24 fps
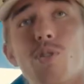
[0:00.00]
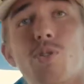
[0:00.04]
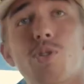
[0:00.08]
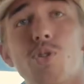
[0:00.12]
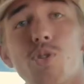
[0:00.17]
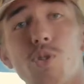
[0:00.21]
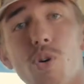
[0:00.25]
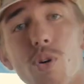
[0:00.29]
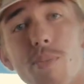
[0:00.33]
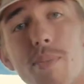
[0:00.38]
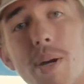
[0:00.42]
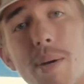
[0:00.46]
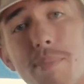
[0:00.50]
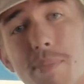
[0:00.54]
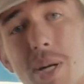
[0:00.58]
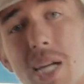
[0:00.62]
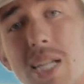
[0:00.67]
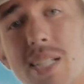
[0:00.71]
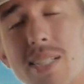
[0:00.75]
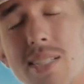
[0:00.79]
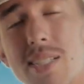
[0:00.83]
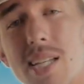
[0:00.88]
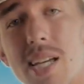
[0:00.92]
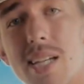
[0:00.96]
store my
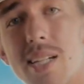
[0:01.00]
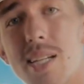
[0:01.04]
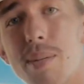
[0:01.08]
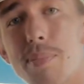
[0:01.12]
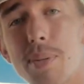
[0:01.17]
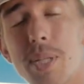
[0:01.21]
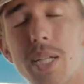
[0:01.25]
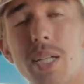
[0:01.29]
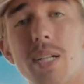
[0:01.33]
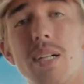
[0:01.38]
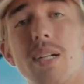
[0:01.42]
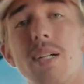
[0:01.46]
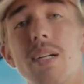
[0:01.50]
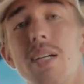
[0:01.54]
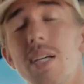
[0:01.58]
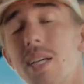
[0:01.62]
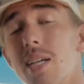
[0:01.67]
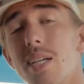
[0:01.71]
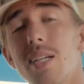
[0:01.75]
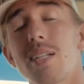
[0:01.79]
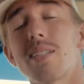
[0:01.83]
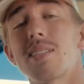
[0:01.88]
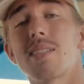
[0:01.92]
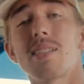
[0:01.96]
mic stand up here
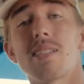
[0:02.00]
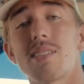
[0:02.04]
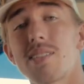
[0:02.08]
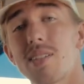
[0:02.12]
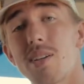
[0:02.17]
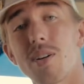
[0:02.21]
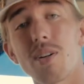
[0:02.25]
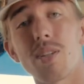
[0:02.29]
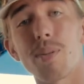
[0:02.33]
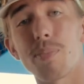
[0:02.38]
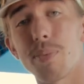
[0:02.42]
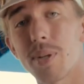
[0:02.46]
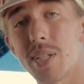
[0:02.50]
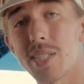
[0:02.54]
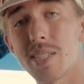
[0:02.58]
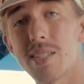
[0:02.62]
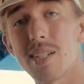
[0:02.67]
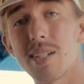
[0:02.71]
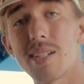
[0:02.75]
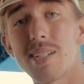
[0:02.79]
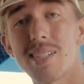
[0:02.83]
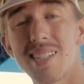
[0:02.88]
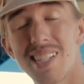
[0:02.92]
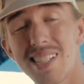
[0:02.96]
because this is the only place
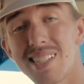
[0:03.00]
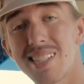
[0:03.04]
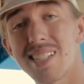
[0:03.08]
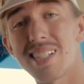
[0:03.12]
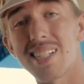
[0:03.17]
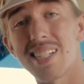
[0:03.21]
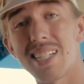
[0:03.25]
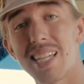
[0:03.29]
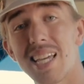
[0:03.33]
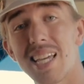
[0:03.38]
that it doesn't